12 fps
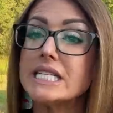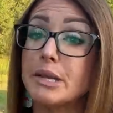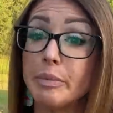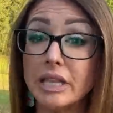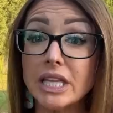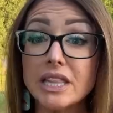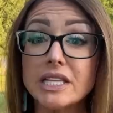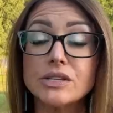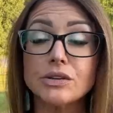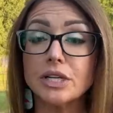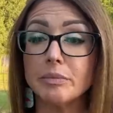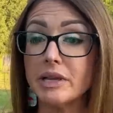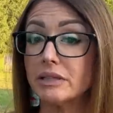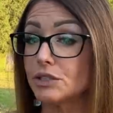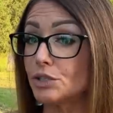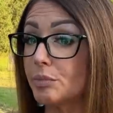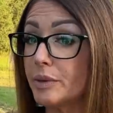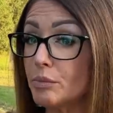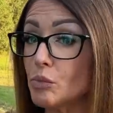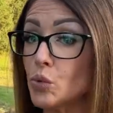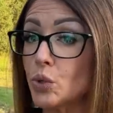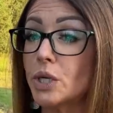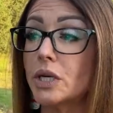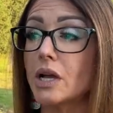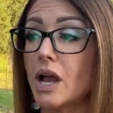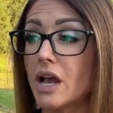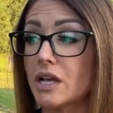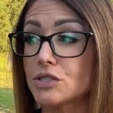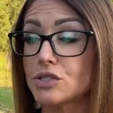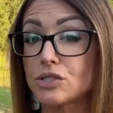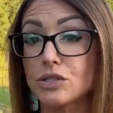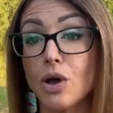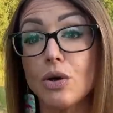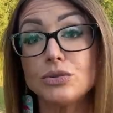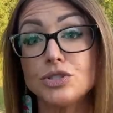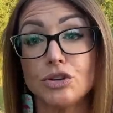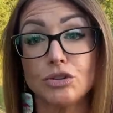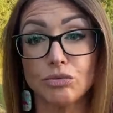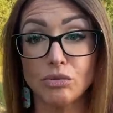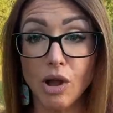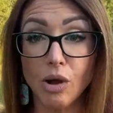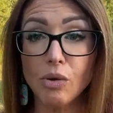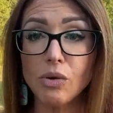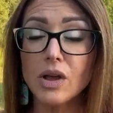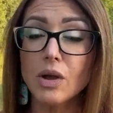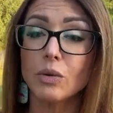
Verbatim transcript: Typically, these are going to be a little bit more uh, slow to grow,